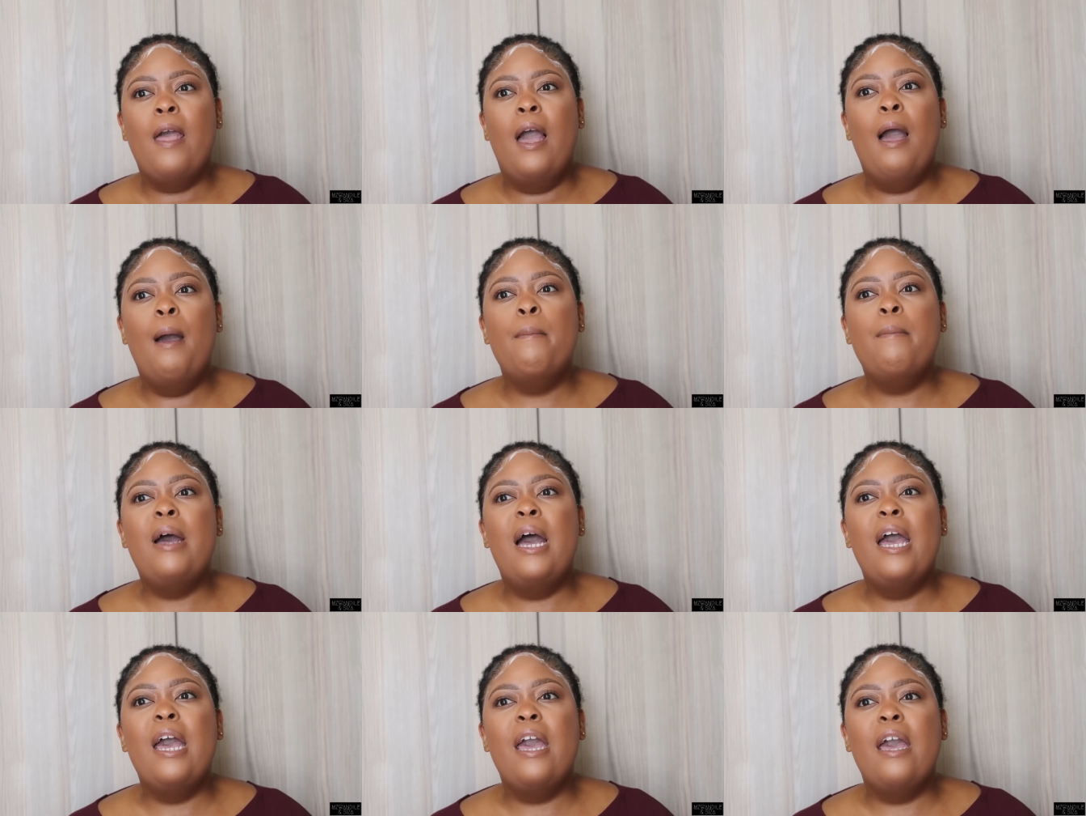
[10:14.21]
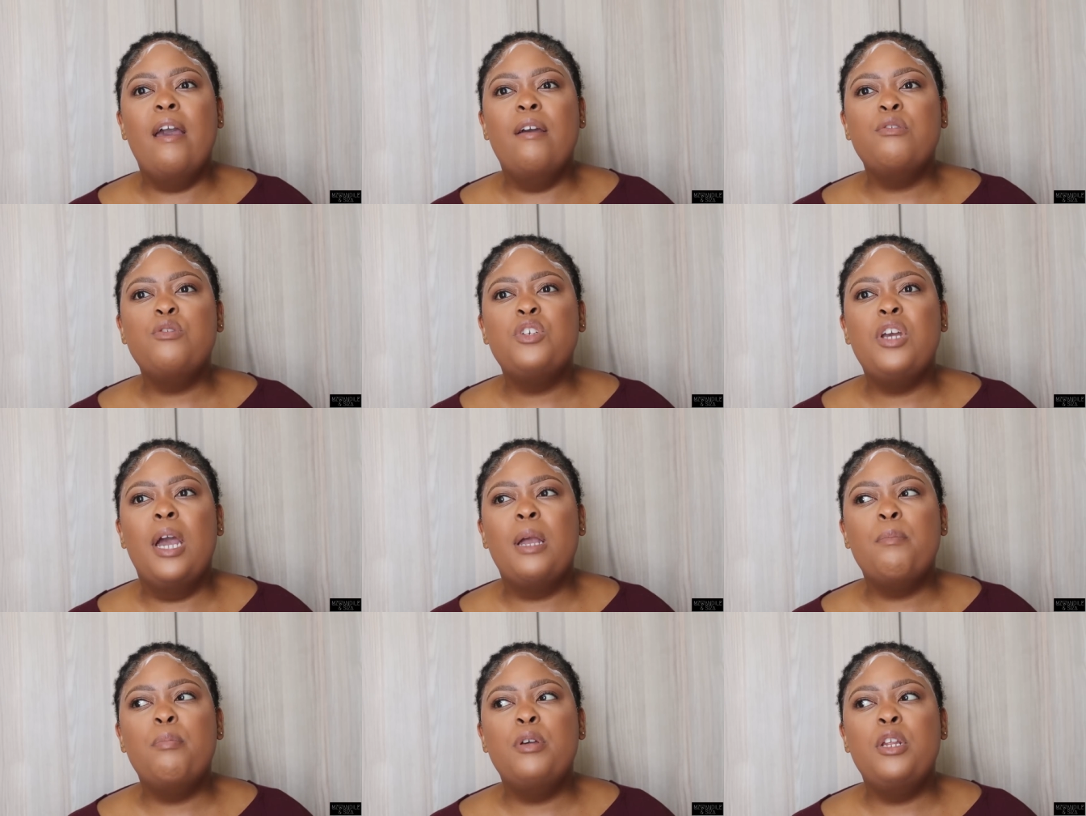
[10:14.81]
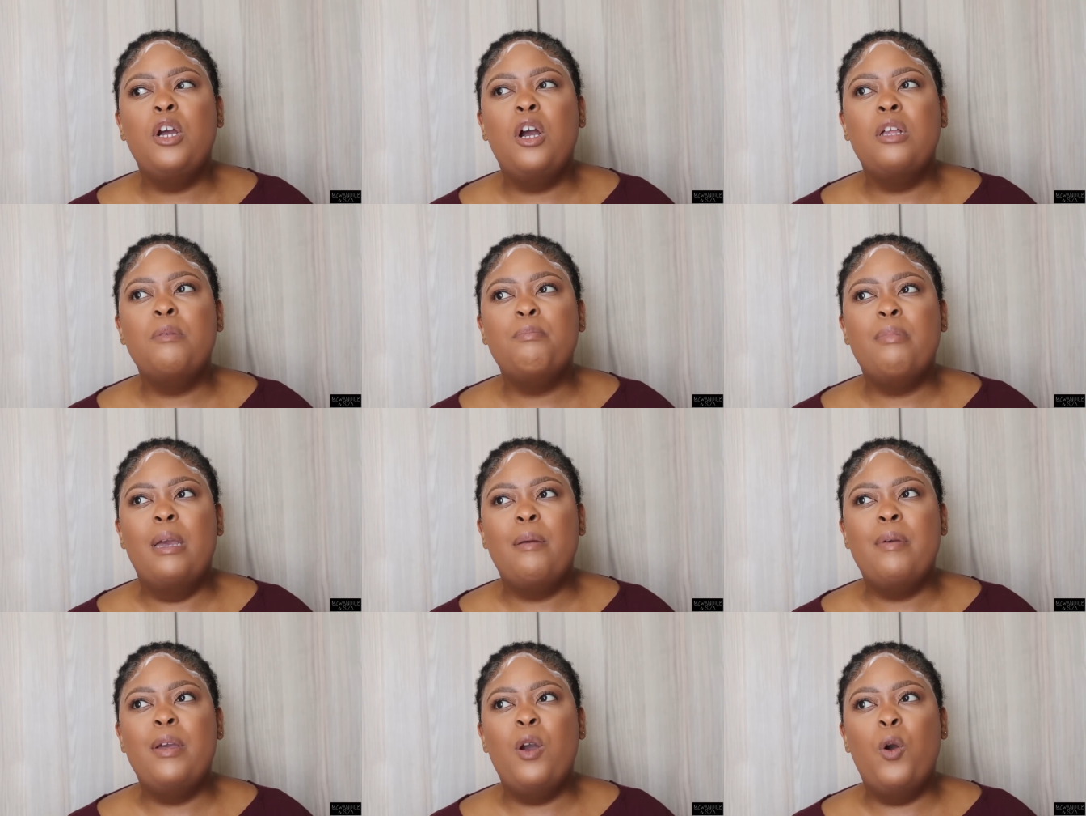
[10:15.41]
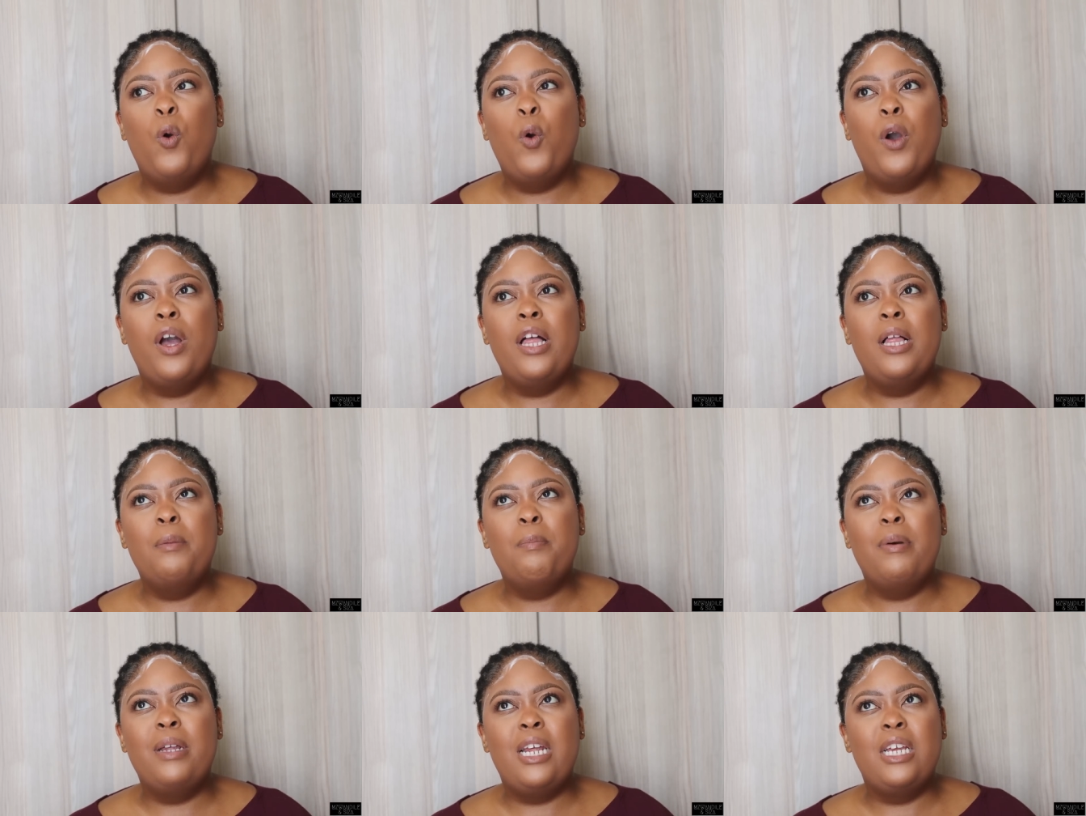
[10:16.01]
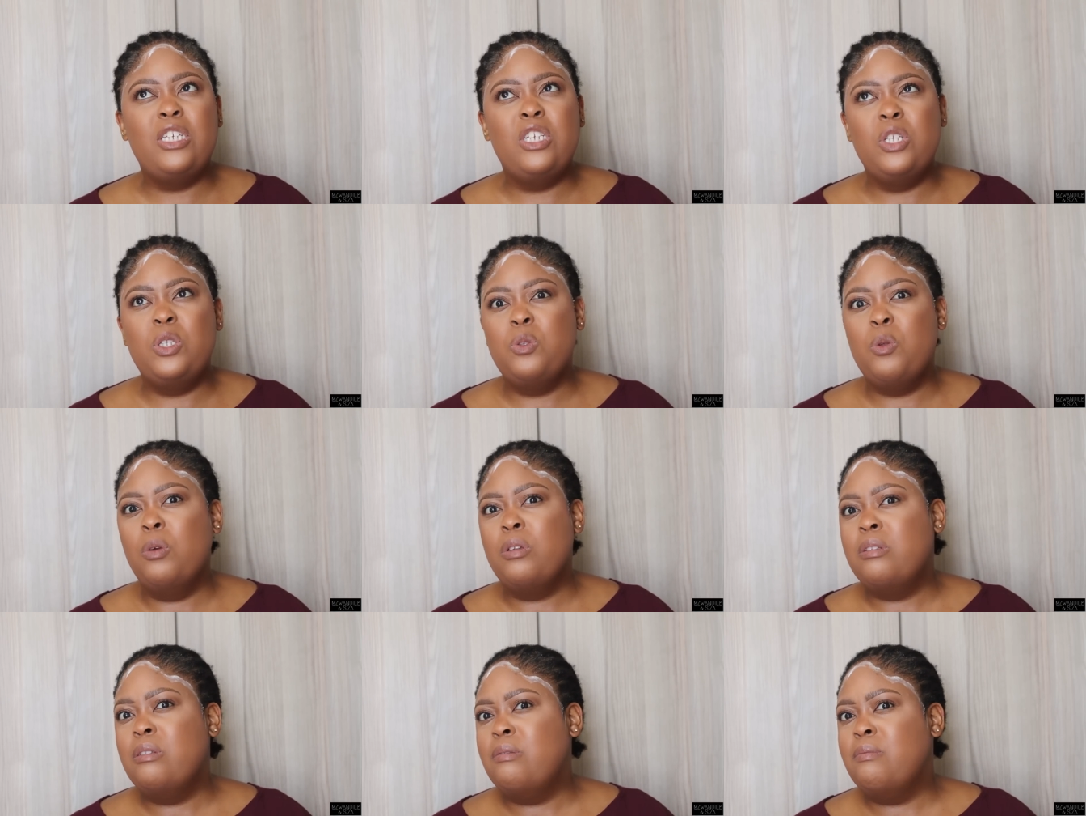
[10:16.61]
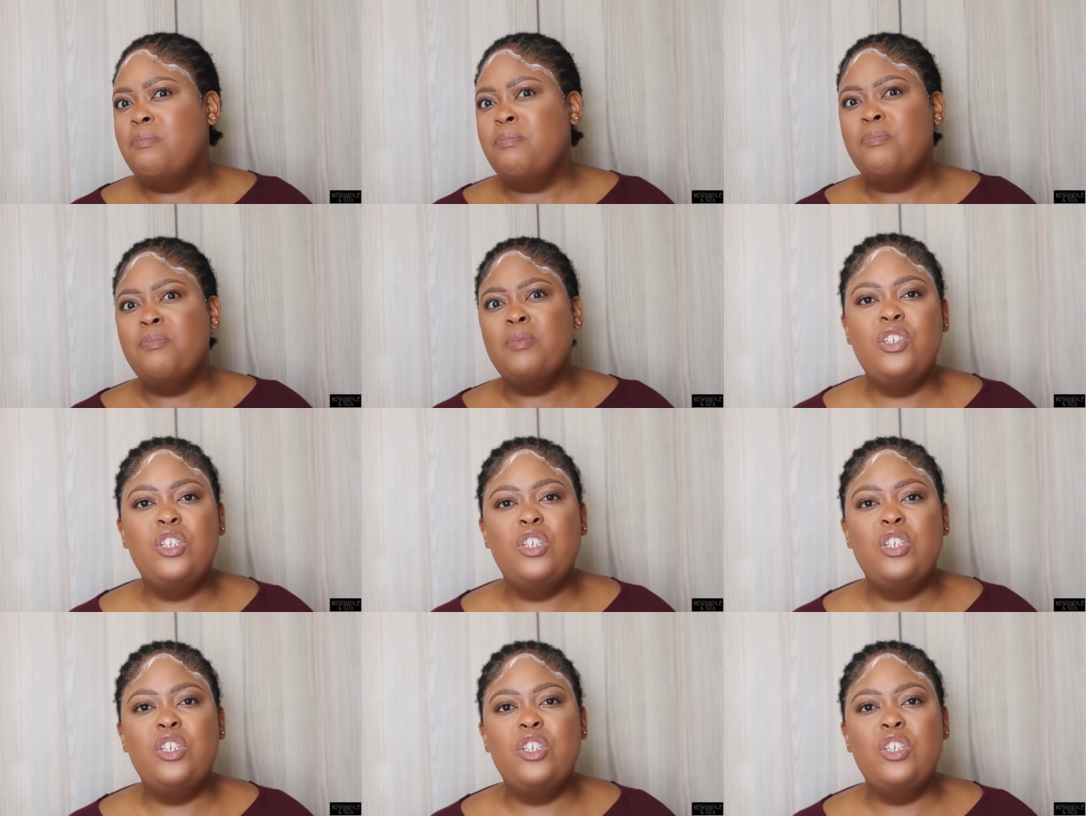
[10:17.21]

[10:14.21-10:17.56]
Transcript: um, I have tried putting on baby oil but I just got mm,